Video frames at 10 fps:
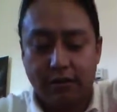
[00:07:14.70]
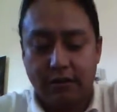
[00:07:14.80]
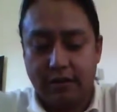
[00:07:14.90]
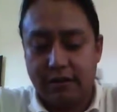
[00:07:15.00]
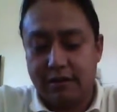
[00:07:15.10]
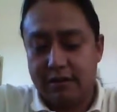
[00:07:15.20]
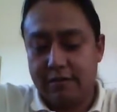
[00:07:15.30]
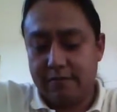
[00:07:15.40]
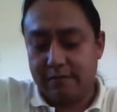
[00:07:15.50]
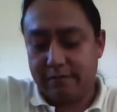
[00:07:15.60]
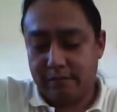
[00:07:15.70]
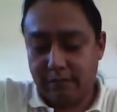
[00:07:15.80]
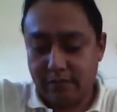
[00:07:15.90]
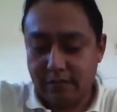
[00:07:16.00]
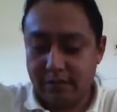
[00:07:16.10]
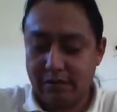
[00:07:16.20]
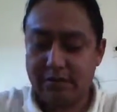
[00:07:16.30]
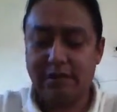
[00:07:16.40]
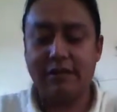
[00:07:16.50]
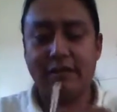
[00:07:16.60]
And
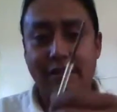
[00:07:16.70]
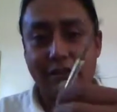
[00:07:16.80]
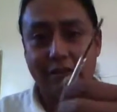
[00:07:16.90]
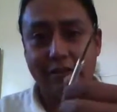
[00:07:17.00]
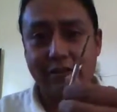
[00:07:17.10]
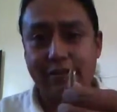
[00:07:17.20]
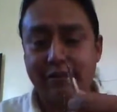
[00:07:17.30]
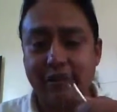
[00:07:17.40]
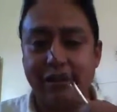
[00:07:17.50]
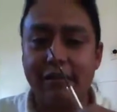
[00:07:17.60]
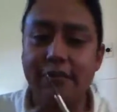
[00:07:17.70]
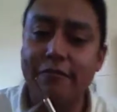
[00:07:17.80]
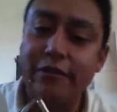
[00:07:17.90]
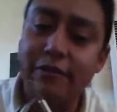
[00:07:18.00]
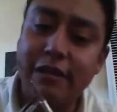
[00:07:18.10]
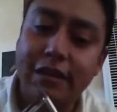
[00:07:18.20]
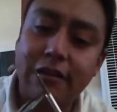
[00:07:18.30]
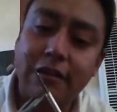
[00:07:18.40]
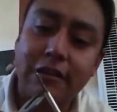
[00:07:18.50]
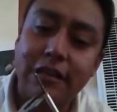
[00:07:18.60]
see, and you heard that, if you heard that
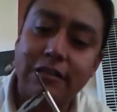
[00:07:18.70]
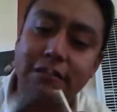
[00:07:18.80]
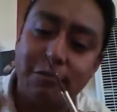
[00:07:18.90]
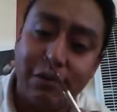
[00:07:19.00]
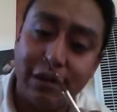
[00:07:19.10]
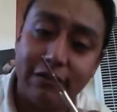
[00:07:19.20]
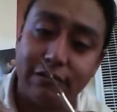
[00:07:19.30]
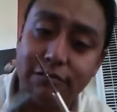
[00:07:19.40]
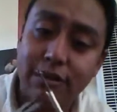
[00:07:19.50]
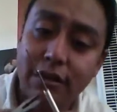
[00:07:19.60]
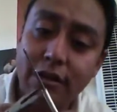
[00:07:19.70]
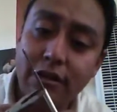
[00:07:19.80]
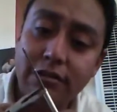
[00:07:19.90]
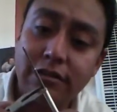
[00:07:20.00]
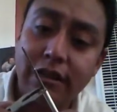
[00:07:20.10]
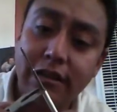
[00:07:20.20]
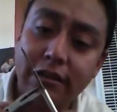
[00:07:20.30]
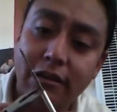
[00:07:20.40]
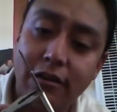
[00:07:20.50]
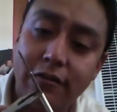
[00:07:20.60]
click, that's the pliers sliding
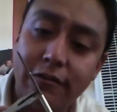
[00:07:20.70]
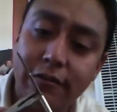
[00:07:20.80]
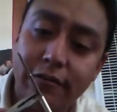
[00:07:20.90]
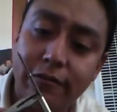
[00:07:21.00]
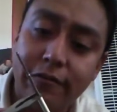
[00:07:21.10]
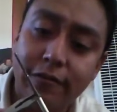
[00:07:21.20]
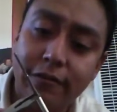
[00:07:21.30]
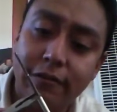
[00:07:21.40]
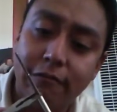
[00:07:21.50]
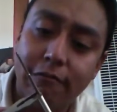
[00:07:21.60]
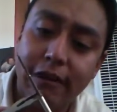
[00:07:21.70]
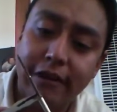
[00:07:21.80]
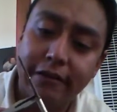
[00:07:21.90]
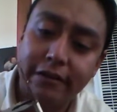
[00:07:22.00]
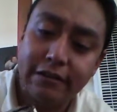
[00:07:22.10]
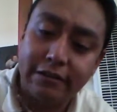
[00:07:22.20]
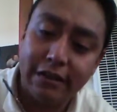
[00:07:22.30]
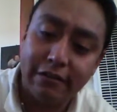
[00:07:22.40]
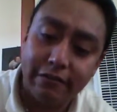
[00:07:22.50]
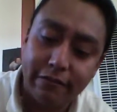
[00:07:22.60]
off of the wire
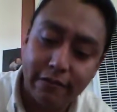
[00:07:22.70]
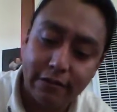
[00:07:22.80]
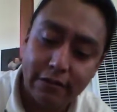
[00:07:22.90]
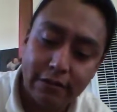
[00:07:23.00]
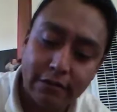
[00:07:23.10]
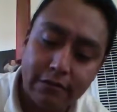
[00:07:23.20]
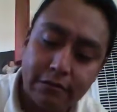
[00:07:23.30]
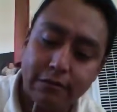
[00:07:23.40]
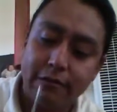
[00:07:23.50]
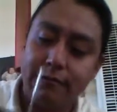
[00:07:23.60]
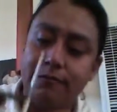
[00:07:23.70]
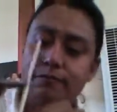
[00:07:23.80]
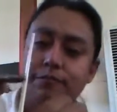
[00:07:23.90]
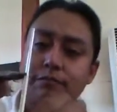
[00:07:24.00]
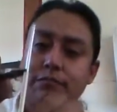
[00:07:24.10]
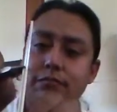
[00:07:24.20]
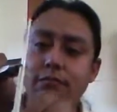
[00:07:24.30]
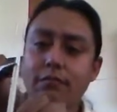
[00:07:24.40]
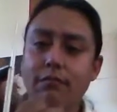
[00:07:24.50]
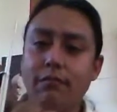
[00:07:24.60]
itself. So
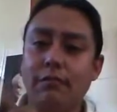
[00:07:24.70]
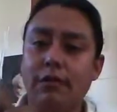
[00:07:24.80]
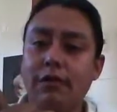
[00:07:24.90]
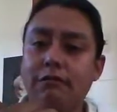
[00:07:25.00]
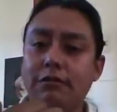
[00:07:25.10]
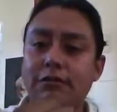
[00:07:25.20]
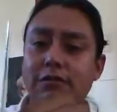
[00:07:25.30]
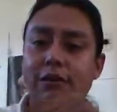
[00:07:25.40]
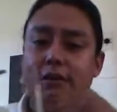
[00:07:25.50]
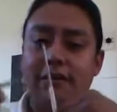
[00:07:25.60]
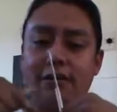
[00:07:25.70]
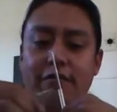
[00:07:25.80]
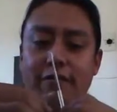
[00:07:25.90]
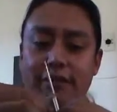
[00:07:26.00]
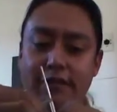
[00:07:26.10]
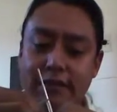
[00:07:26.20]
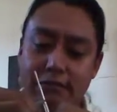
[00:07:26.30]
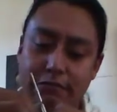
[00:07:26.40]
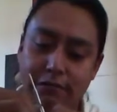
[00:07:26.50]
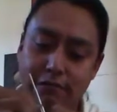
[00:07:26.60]
I was starting off like this,
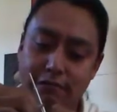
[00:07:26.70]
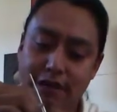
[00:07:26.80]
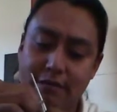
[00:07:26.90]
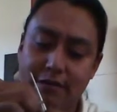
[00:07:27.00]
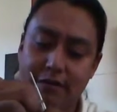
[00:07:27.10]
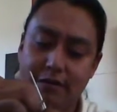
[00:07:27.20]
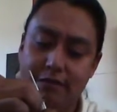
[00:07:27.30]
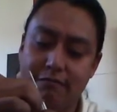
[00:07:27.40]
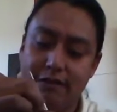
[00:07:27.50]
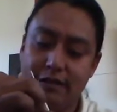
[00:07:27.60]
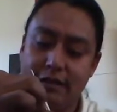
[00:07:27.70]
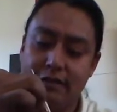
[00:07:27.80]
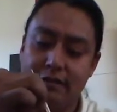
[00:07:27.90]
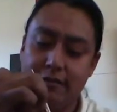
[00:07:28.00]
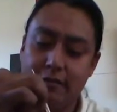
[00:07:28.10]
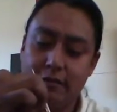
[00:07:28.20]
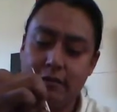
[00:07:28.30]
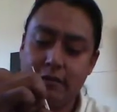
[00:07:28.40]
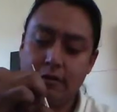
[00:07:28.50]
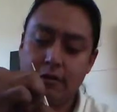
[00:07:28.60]
where I'll grab it on one end
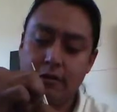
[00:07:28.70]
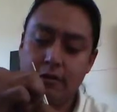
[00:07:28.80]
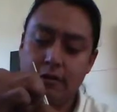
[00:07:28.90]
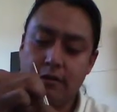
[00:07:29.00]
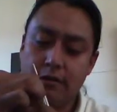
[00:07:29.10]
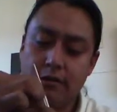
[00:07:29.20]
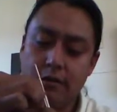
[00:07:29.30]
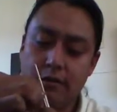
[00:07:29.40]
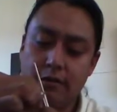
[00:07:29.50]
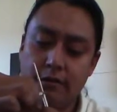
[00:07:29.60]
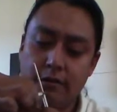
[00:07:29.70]
and then